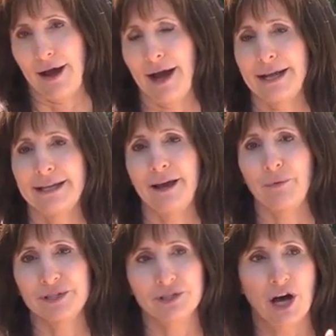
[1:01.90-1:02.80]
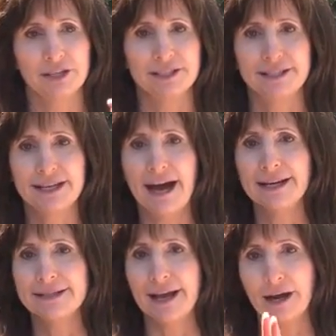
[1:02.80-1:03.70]
I get what's called a
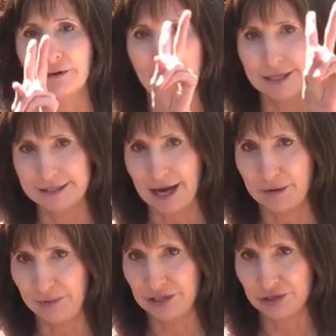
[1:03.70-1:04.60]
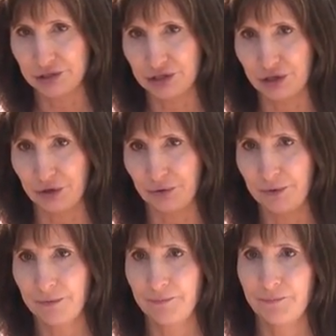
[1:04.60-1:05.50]
disaccharide. Di means
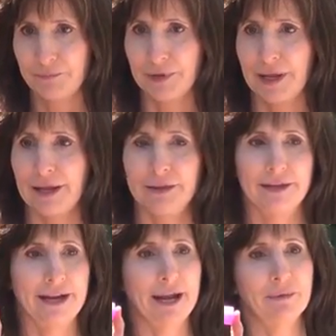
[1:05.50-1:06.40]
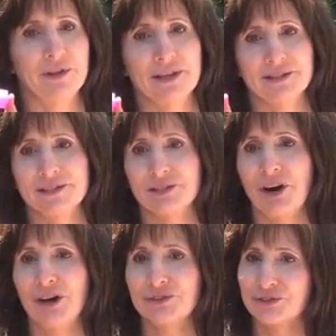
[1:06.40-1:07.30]
two. And the name of this is
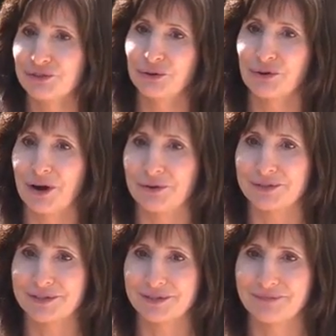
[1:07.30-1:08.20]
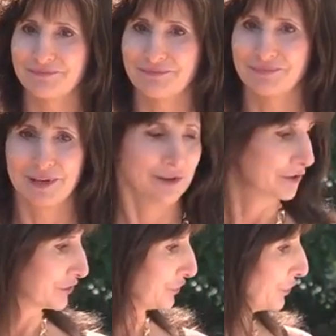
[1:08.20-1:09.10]
called sucrose.
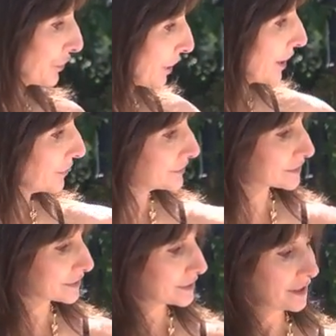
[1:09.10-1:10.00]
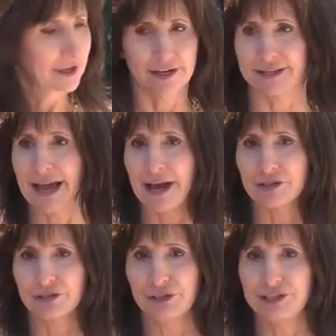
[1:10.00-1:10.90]
Sucrose is
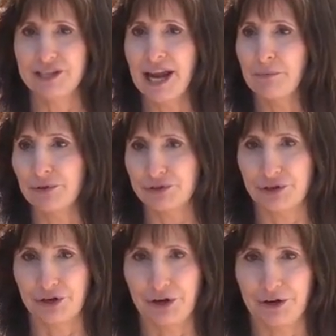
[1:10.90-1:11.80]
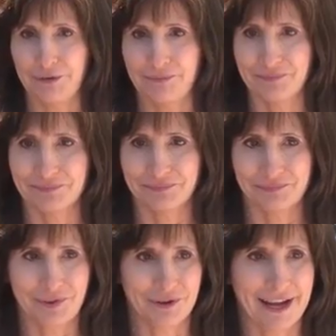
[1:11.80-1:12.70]
actually table sugar.
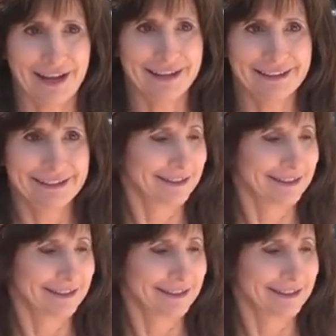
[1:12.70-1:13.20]
Okay?